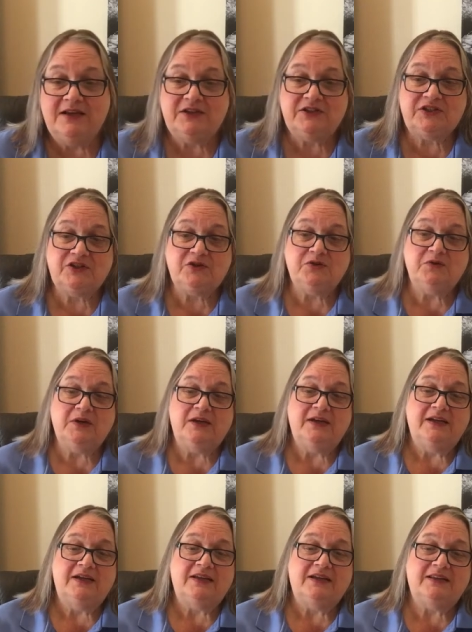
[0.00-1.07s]
So
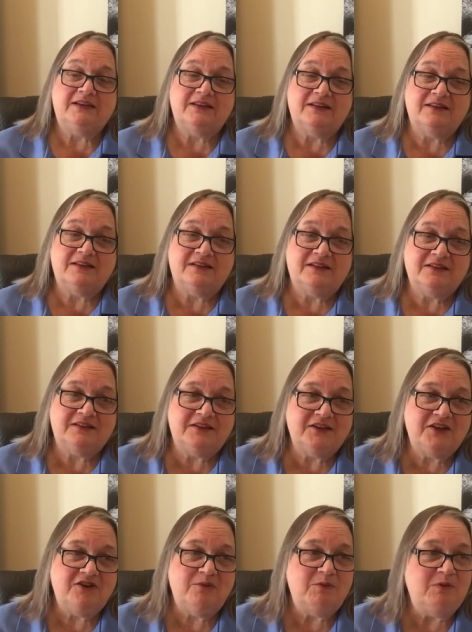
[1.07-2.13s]
the
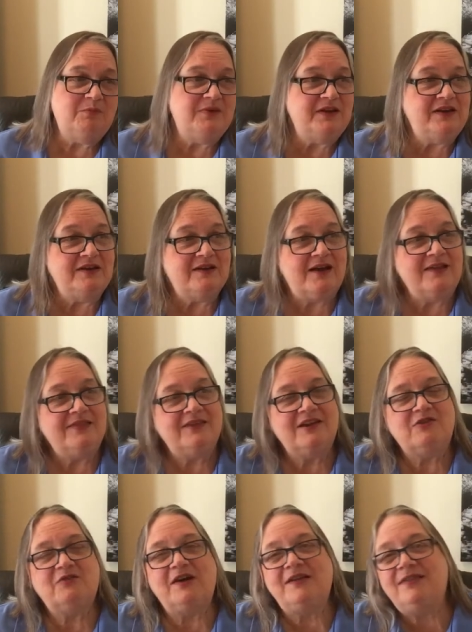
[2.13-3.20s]
human being, I think